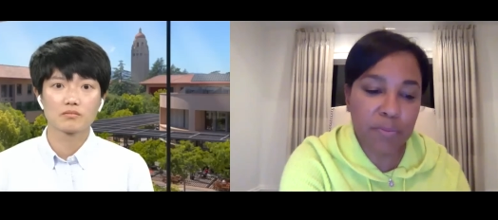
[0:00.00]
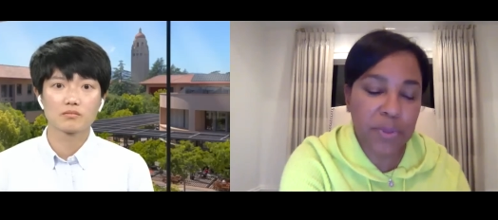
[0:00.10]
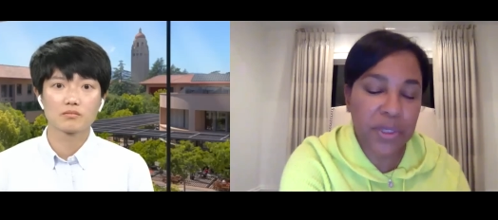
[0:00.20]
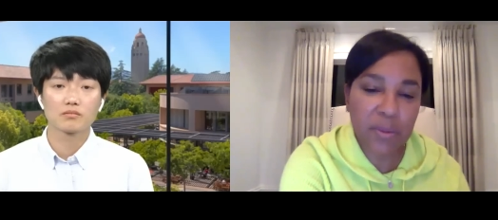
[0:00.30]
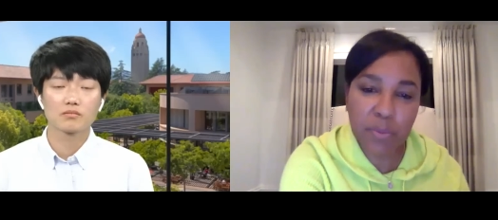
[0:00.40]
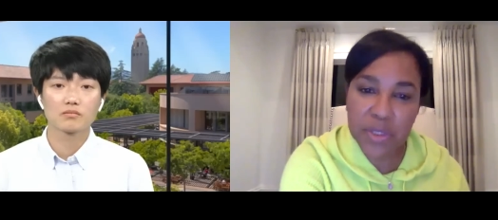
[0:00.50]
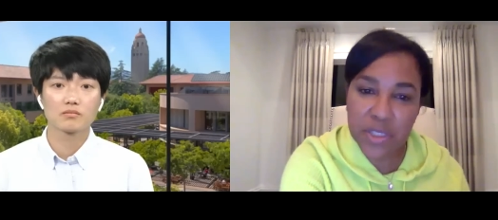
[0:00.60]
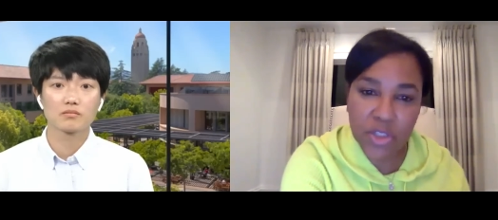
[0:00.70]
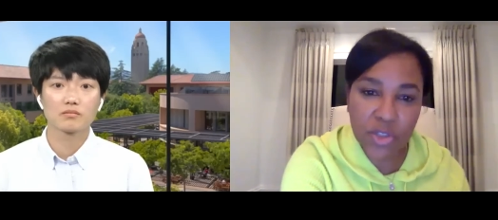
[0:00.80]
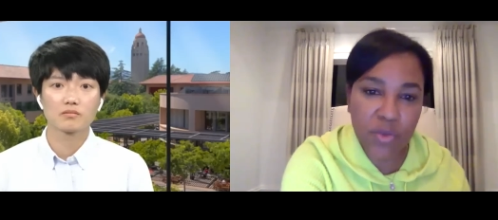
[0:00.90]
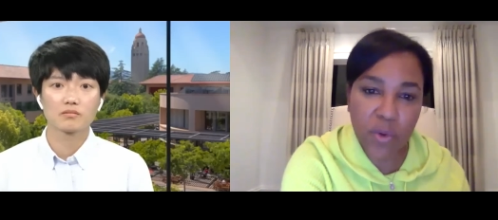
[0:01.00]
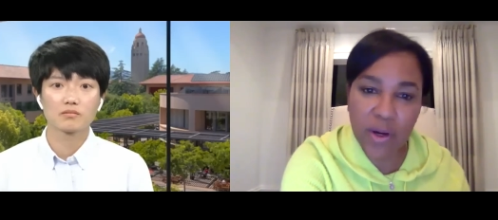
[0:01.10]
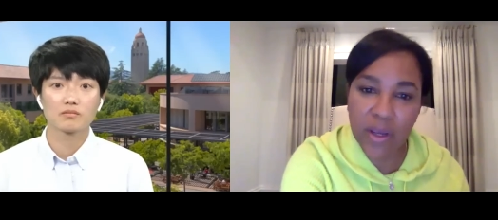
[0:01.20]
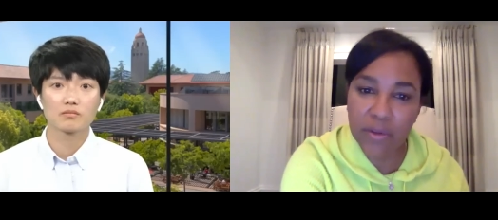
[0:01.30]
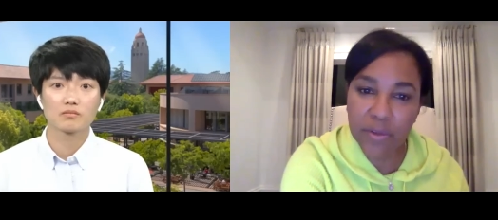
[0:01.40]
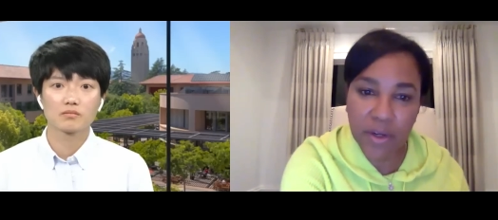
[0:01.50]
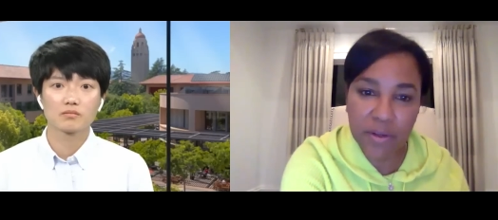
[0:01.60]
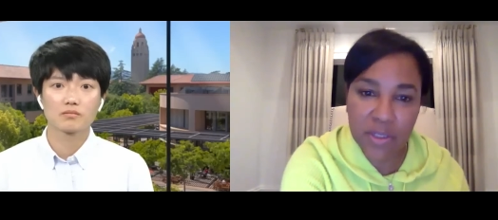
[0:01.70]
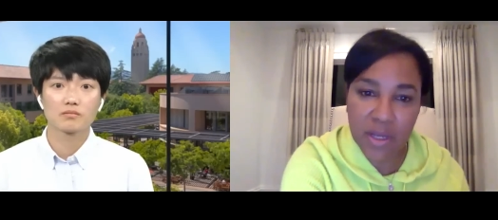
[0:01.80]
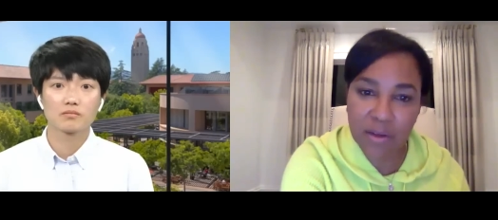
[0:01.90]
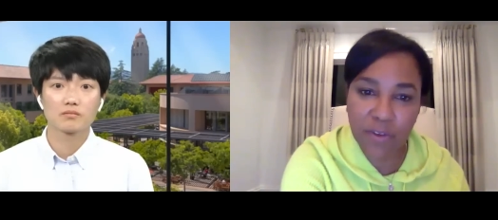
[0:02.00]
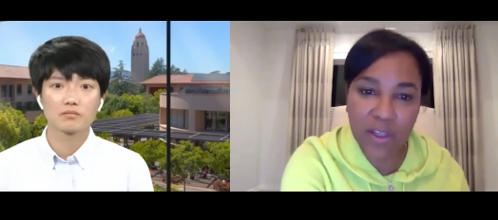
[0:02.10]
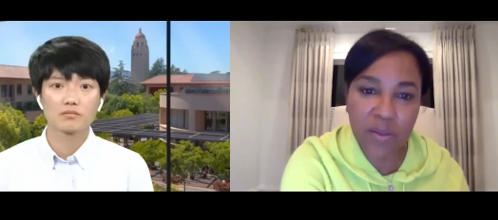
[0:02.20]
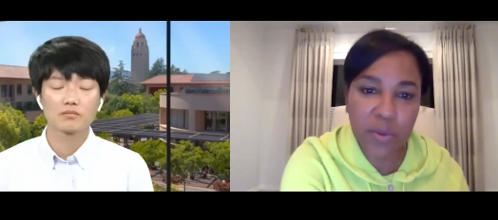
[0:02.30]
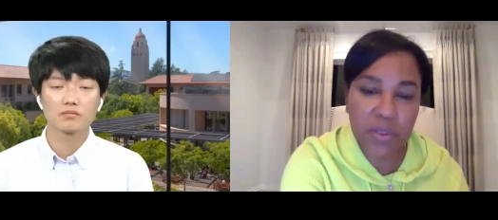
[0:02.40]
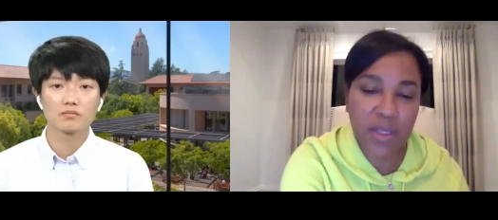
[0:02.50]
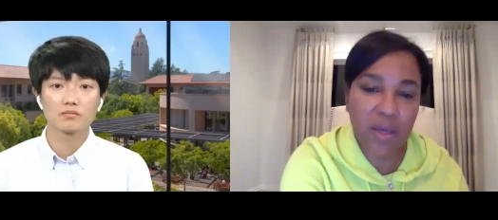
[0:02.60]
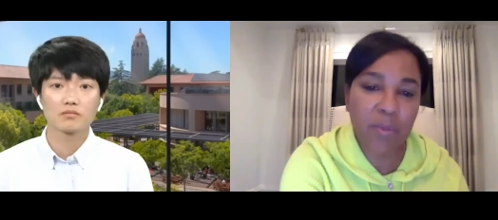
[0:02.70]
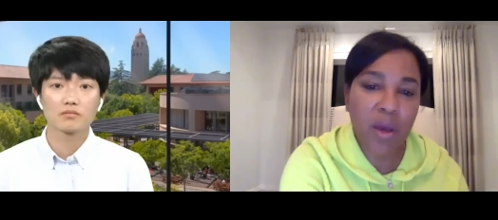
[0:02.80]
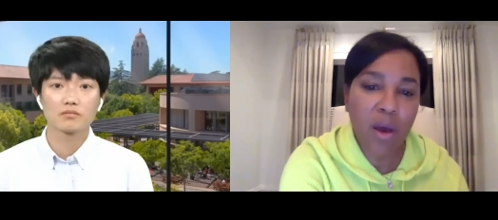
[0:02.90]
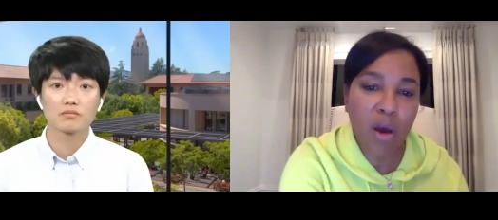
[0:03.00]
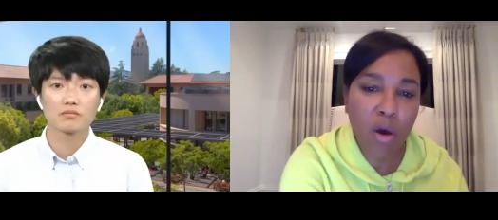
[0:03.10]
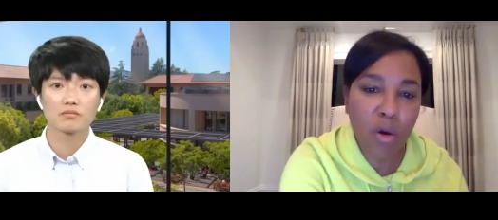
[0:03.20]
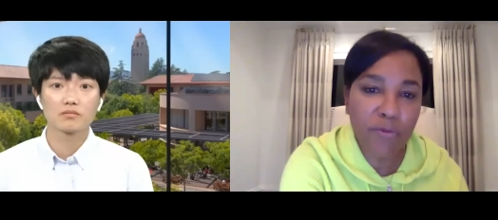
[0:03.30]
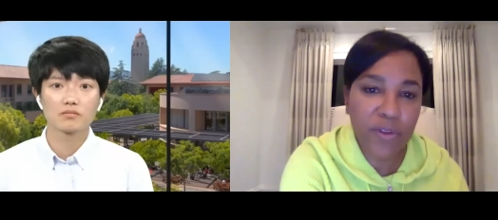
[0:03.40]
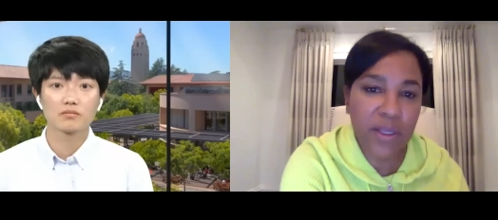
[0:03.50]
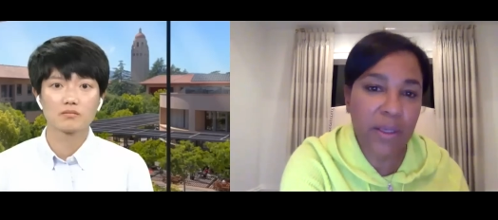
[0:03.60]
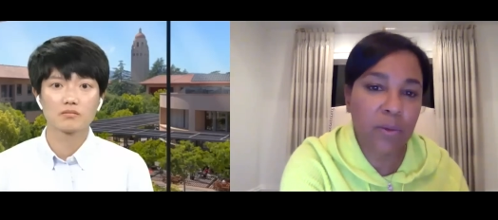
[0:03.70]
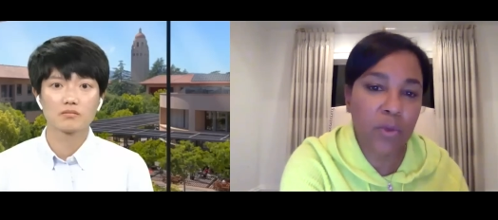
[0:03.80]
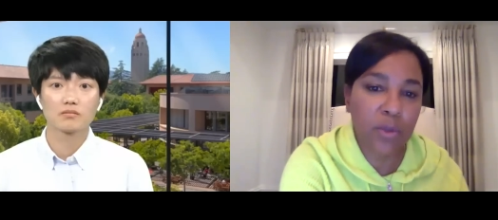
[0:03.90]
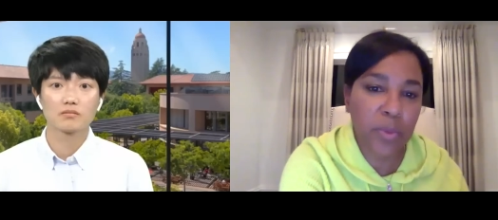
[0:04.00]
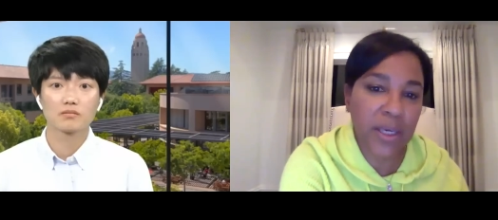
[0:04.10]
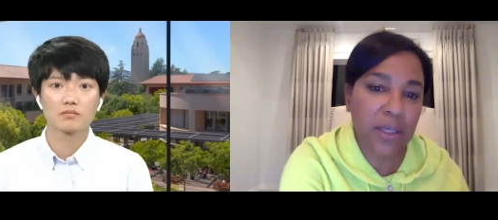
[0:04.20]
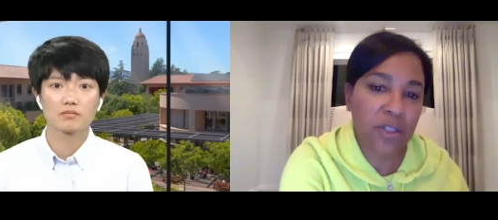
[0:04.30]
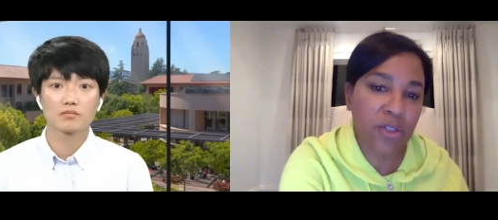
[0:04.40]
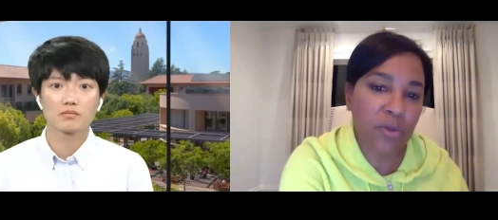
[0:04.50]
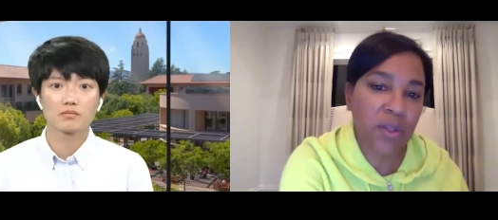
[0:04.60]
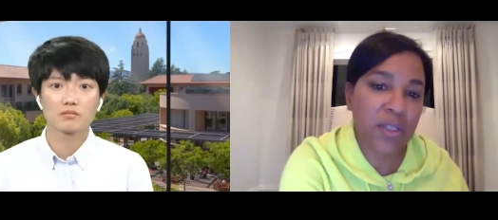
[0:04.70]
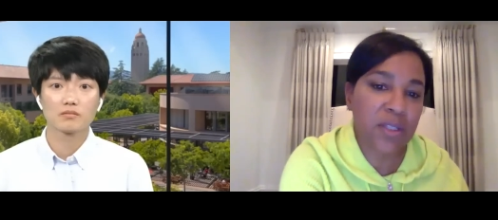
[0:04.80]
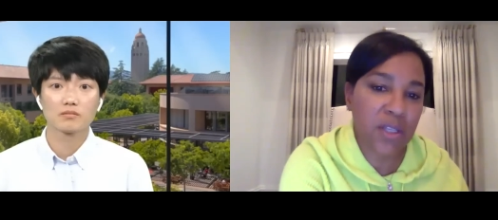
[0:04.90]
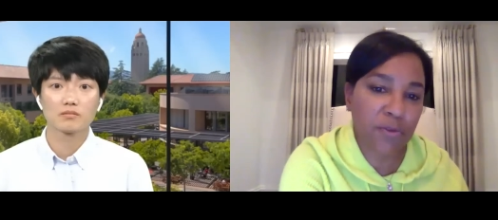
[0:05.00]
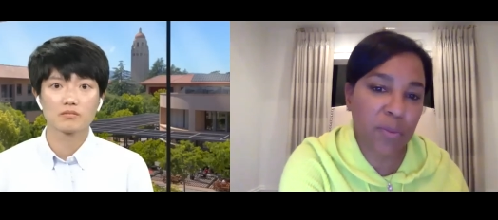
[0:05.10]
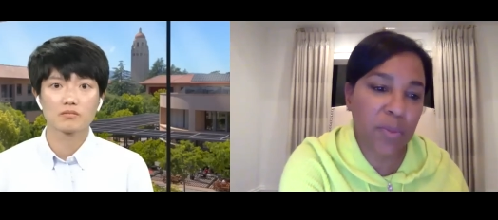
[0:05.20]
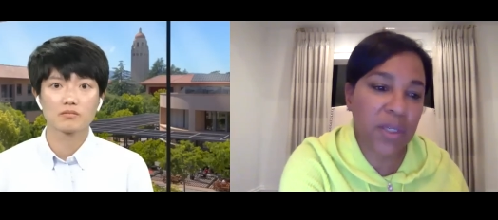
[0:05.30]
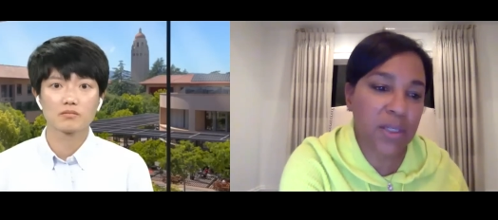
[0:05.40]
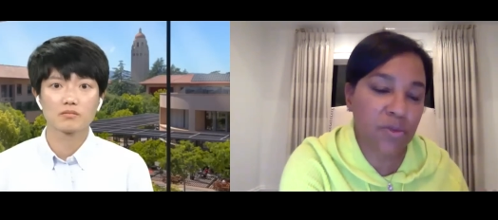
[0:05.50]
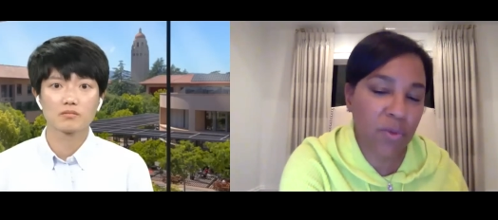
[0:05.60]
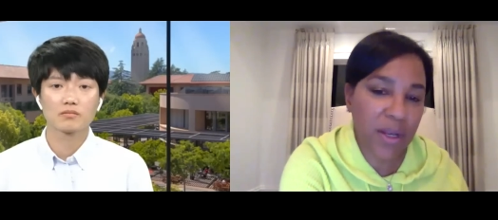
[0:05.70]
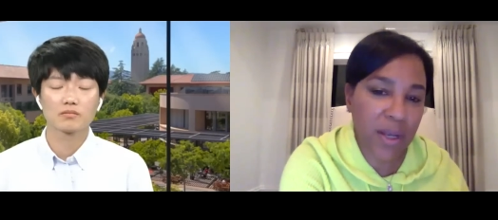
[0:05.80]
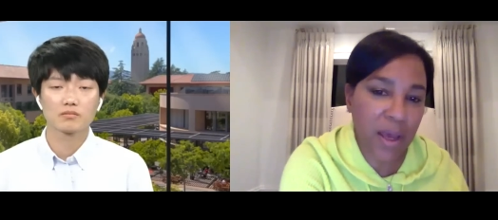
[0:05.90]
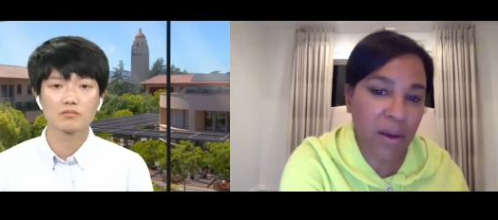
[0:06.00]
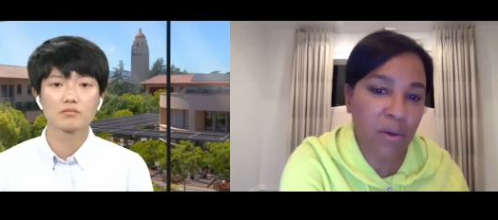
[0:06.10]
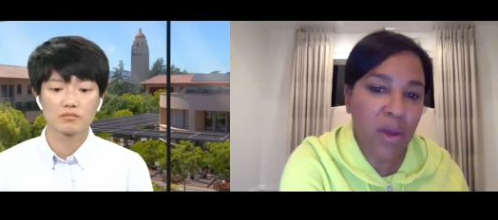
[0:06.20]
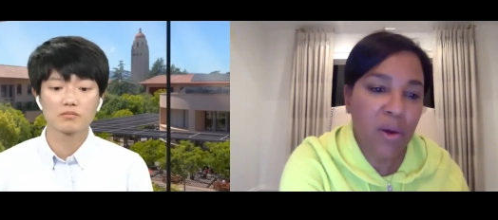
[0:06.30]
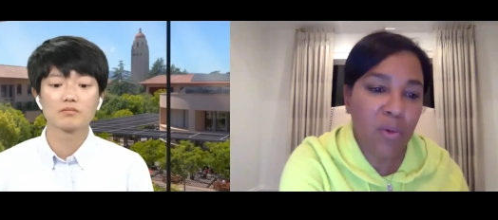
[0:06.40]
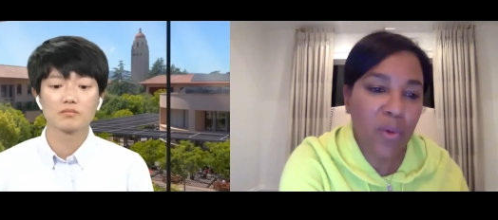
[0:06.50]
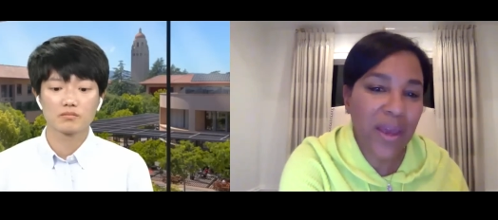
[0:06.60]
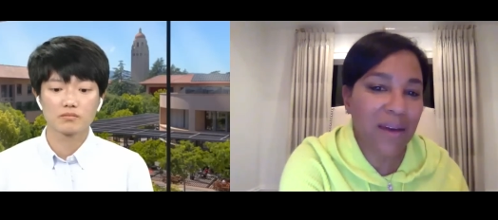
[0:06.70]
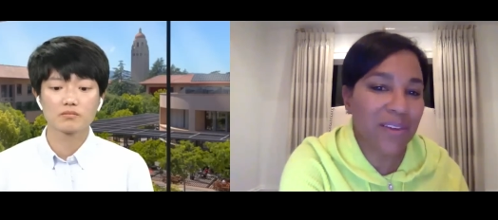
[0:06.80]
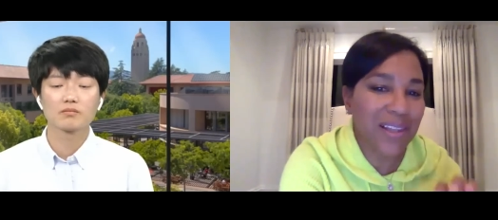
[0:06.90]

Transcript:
Speaker 1: put in positions where healthcare is not available to them, hopefully we'll begin to do things different because right now we have a